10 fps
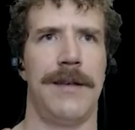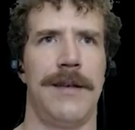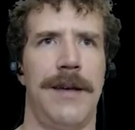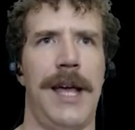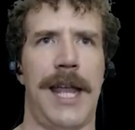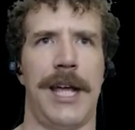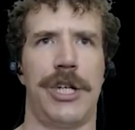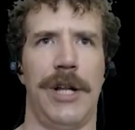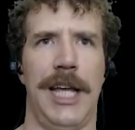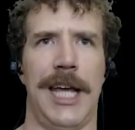It
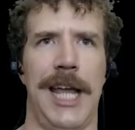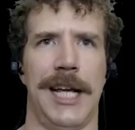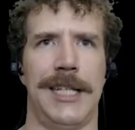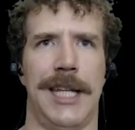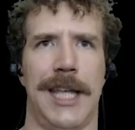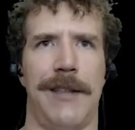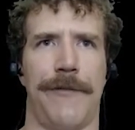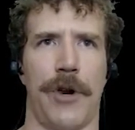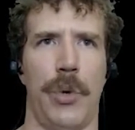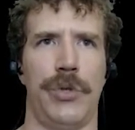actually connects to that
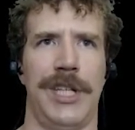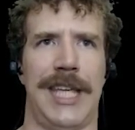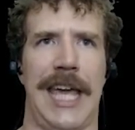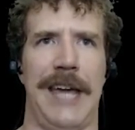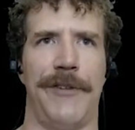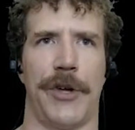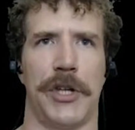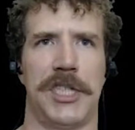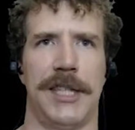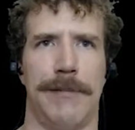frozen cave
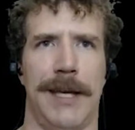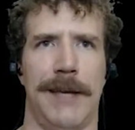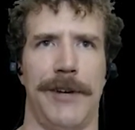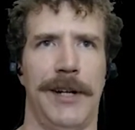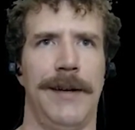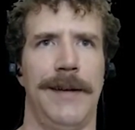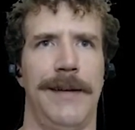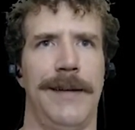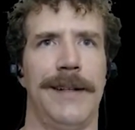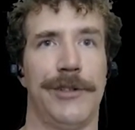across the river,
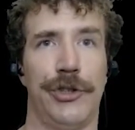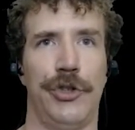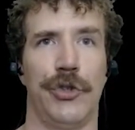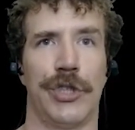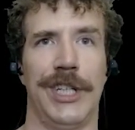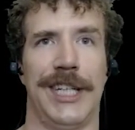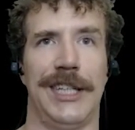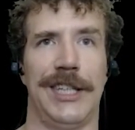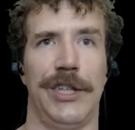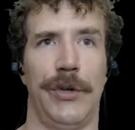so you can
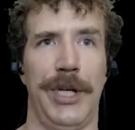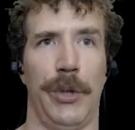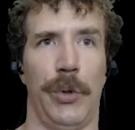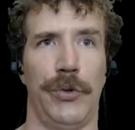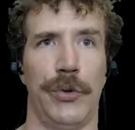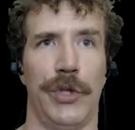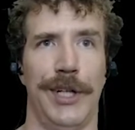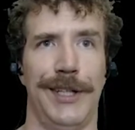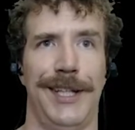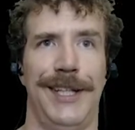get to the real
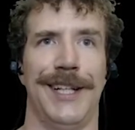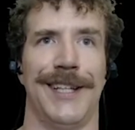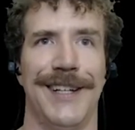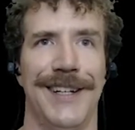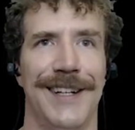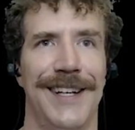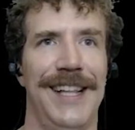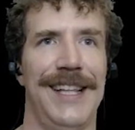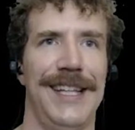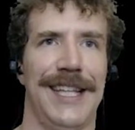continent
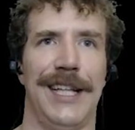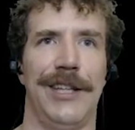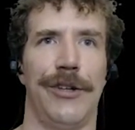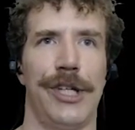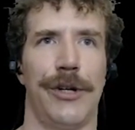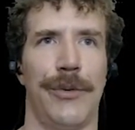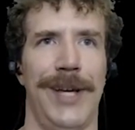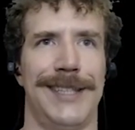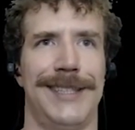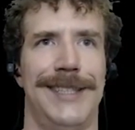and continue your
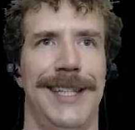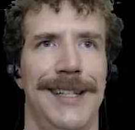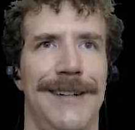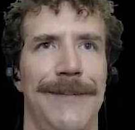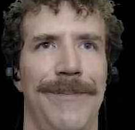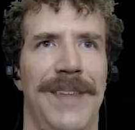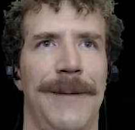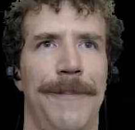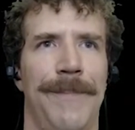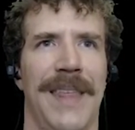quest.
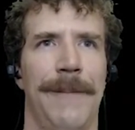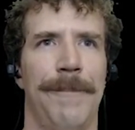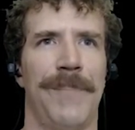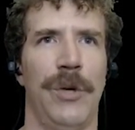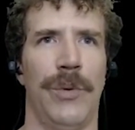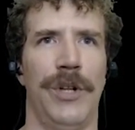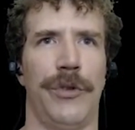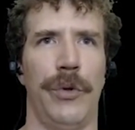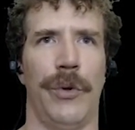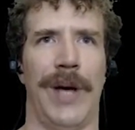You want
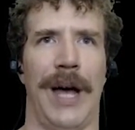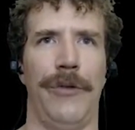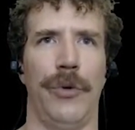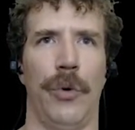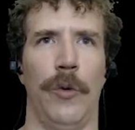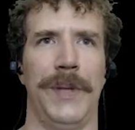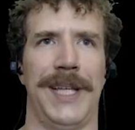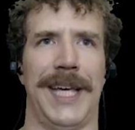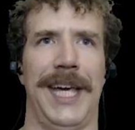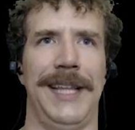to know how to open
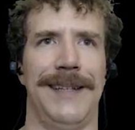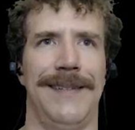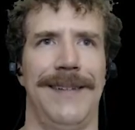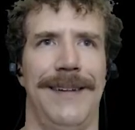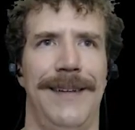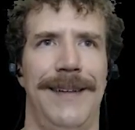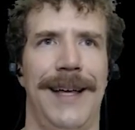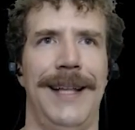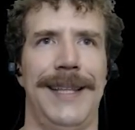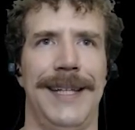the gate?
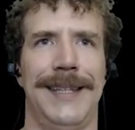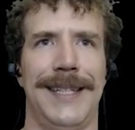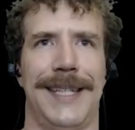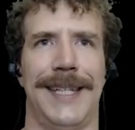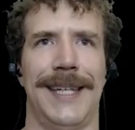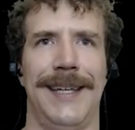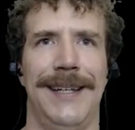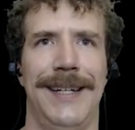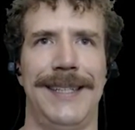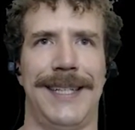I think the key
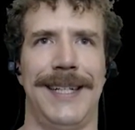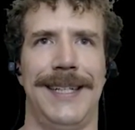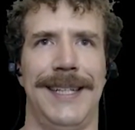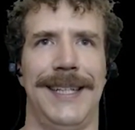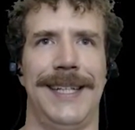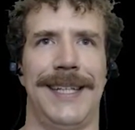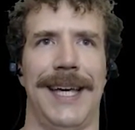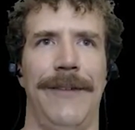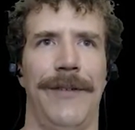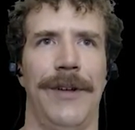is hidden in the
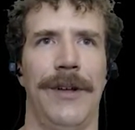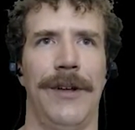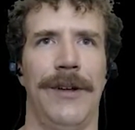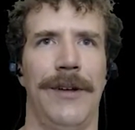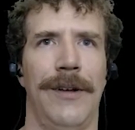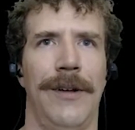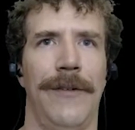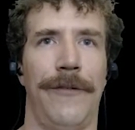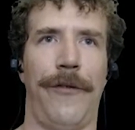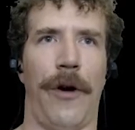cave
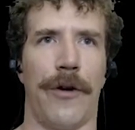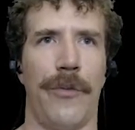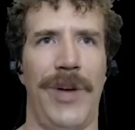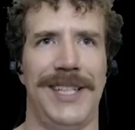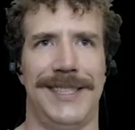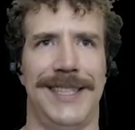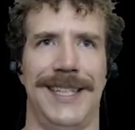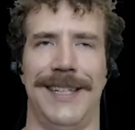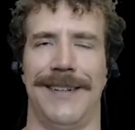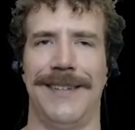far west of here.